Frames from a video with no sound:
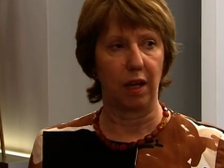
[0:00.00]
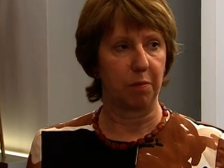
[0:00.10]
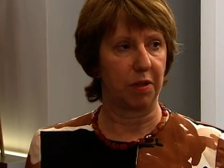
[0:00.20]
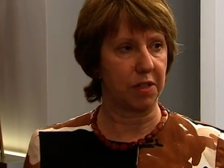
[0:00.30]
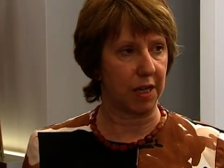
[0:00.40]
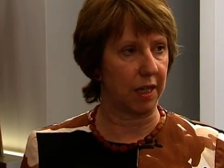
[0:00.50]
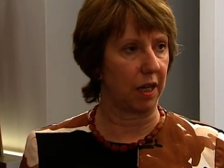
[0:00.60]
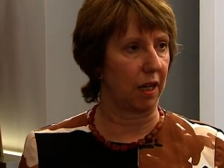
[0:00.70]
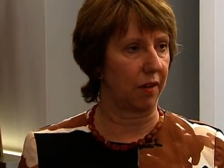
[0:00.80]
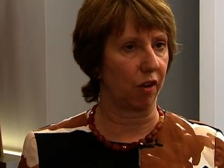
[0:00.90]

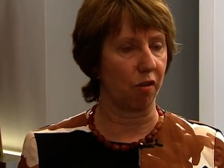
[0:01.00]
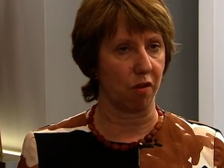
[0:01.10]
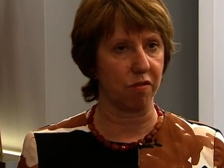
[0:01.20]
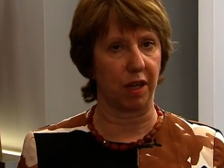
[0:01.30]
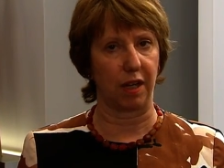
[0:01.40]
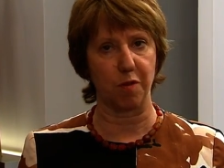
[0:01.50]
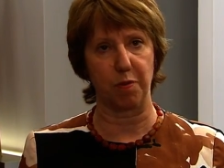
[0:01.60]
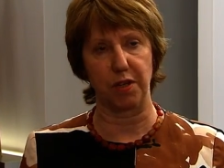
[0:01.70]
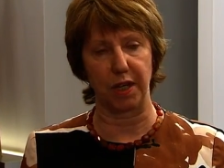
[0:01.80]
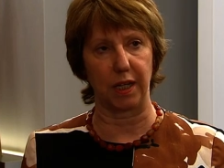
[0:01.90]
particularly at the crossings,
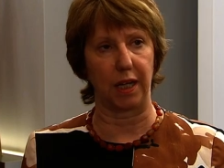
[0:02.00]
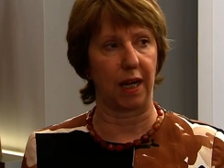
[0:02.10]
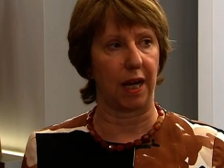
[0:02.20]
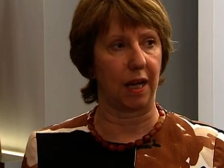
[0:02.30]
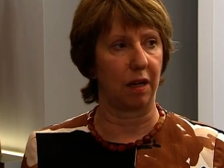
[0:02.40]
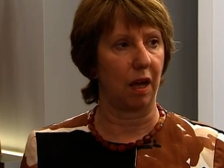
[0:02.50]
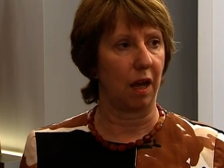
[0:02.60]
particularly in